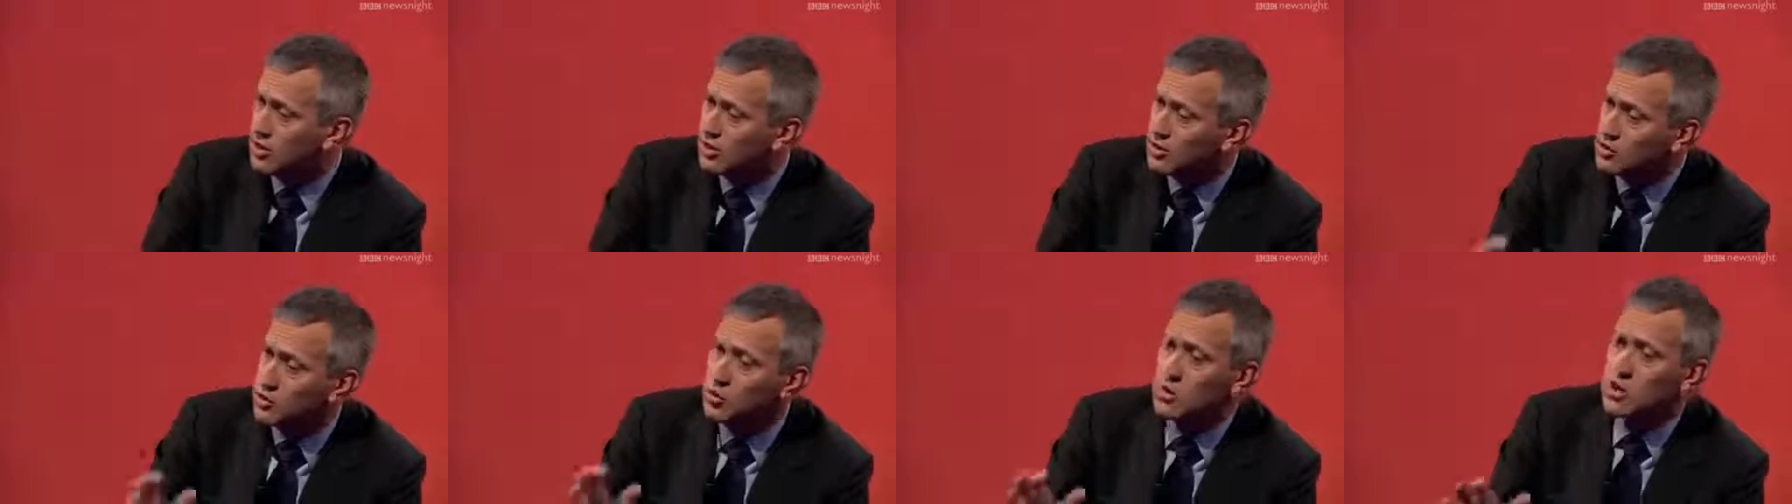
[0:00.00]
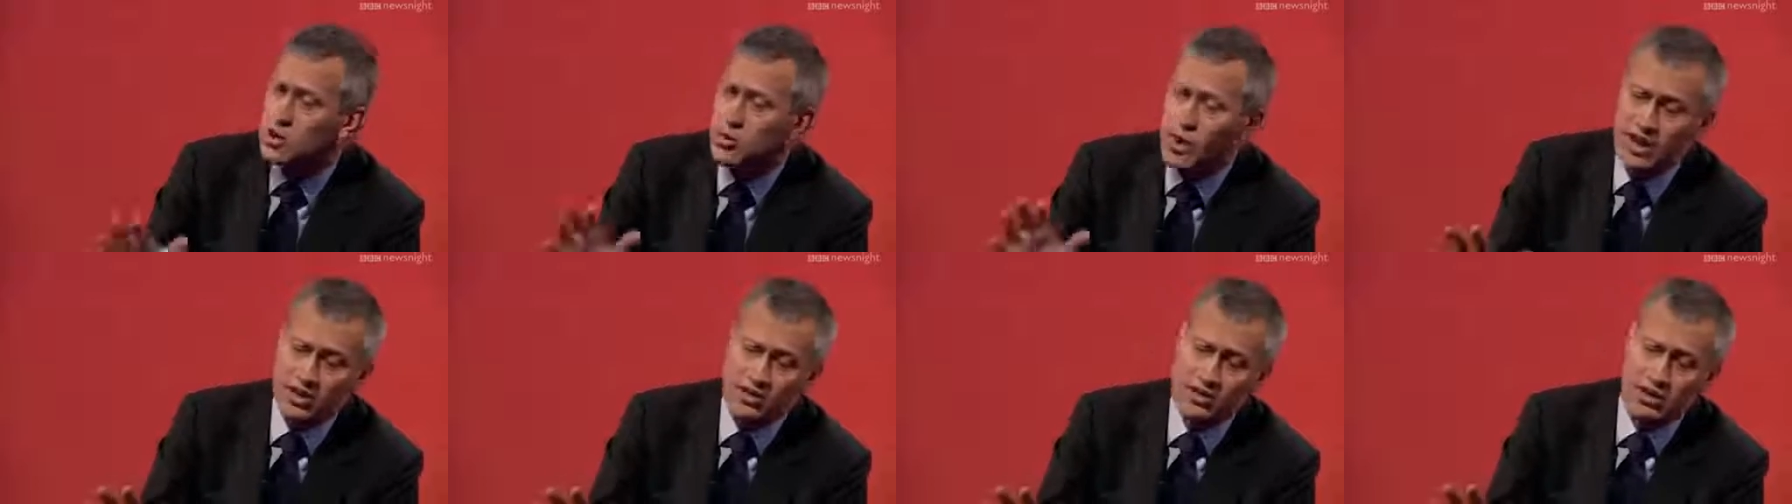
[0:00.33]
Because
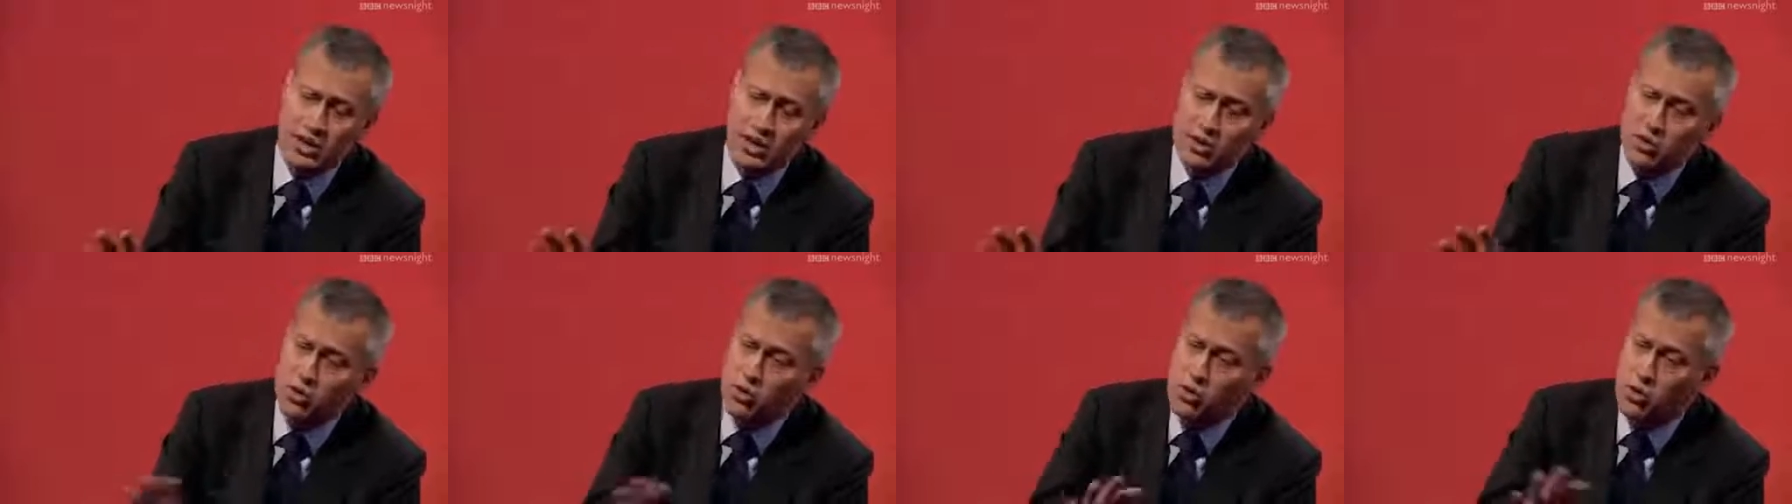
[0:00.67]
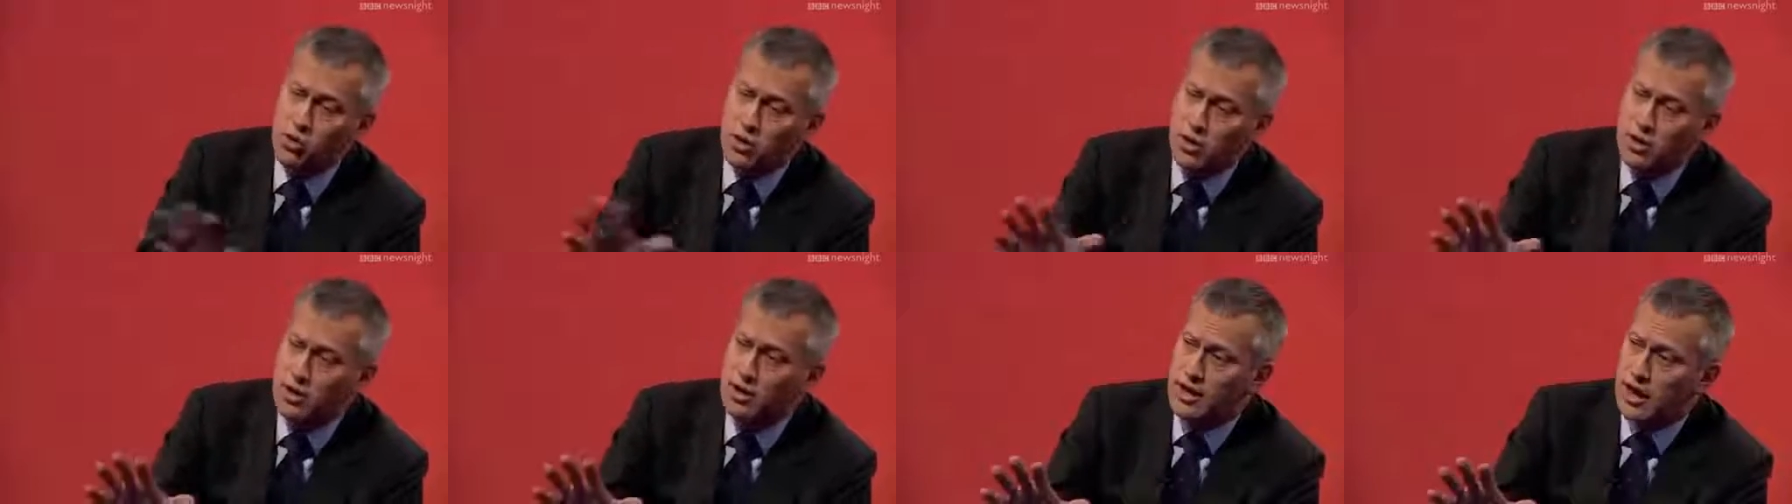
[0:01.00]
when you actually
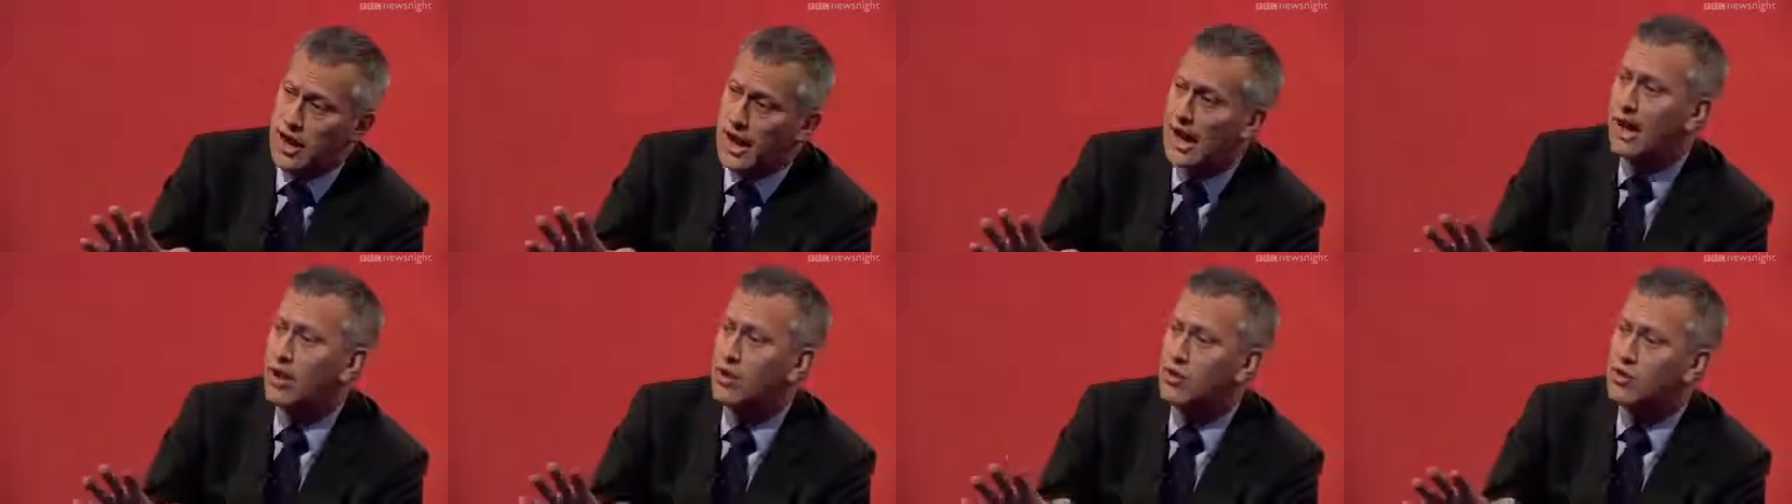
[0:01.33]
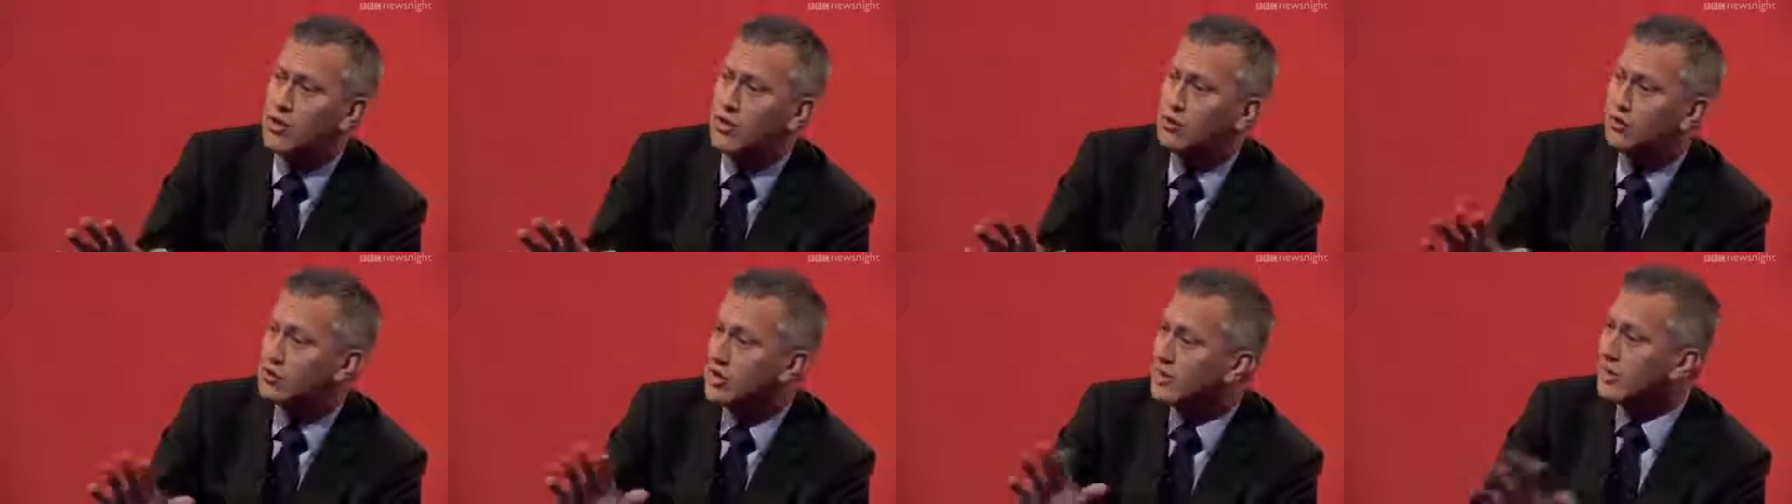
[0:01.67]
look
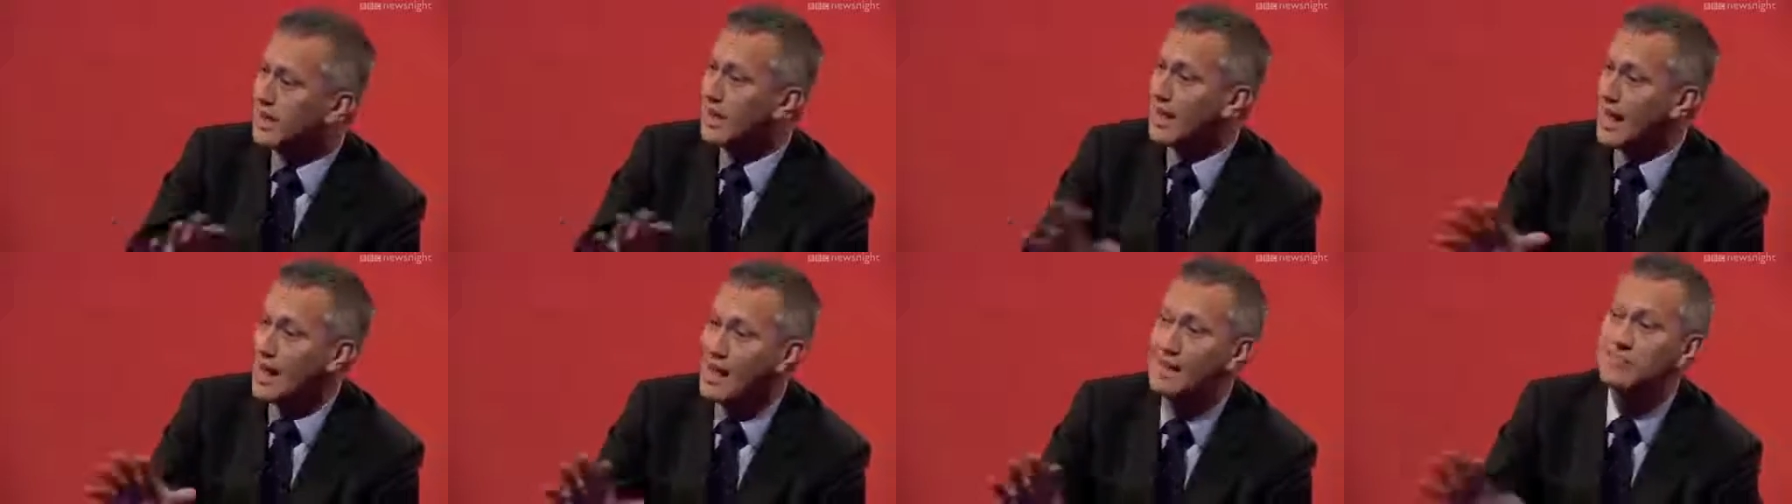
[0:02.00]
out there and say,